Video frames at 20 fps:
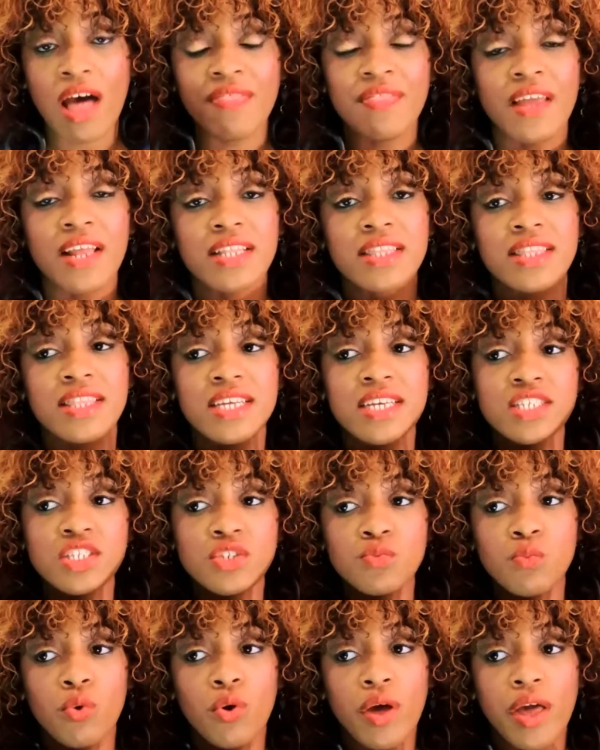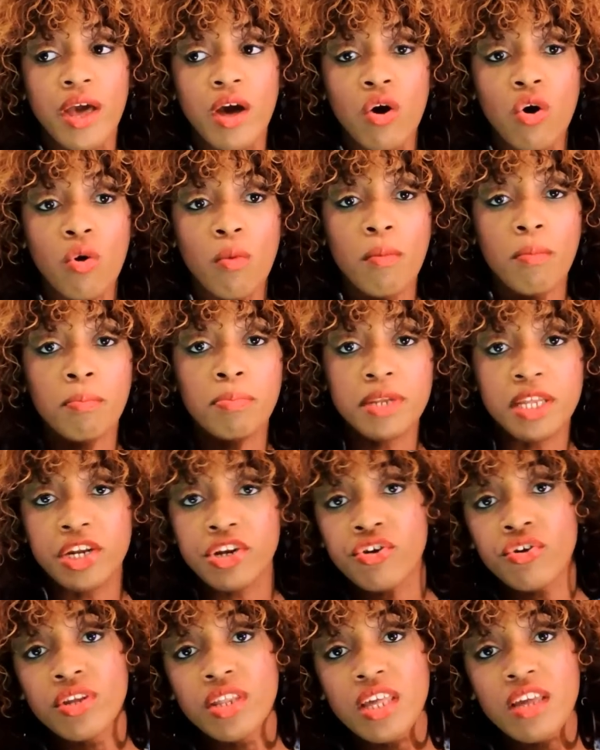I think this will help
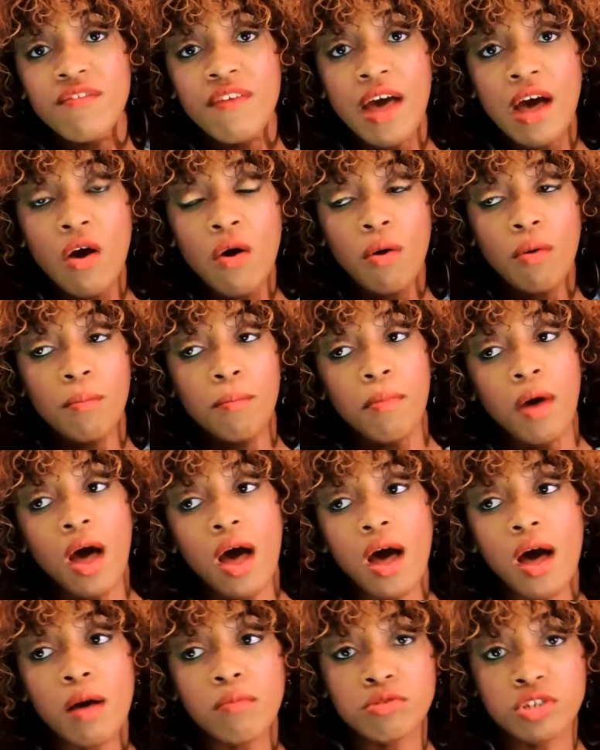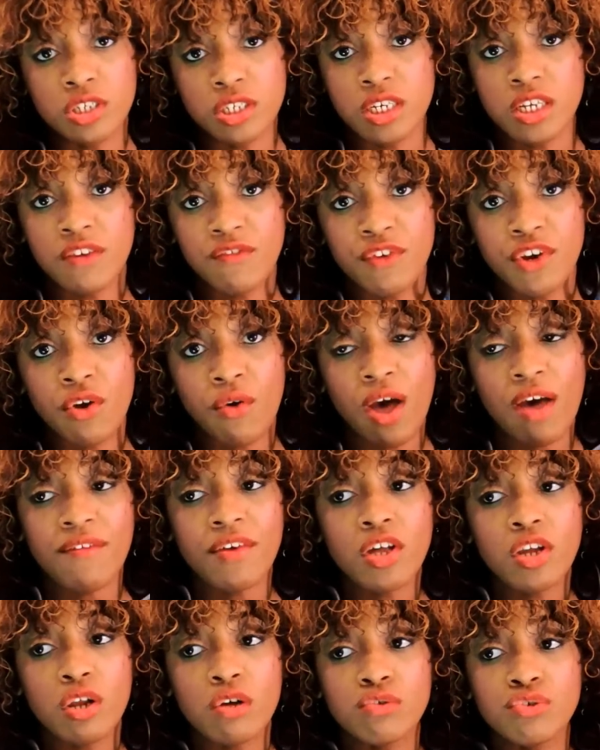blend your leave out um, good if you don't have
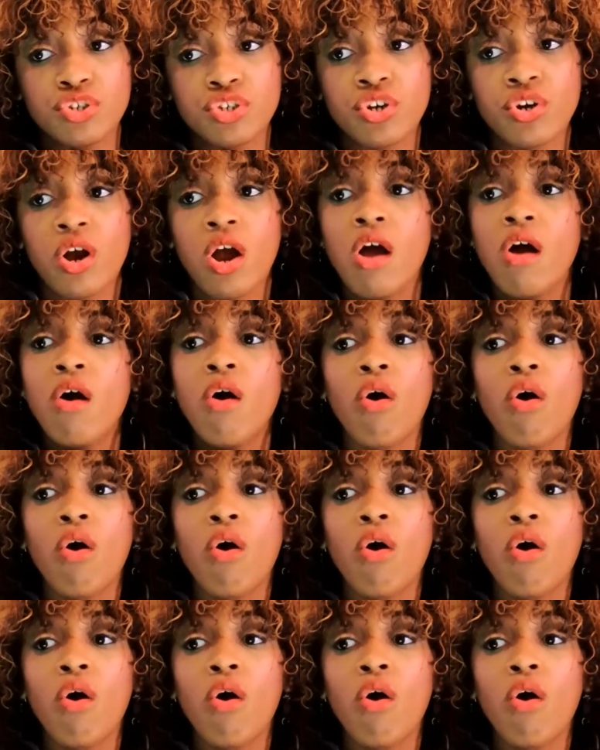a closure.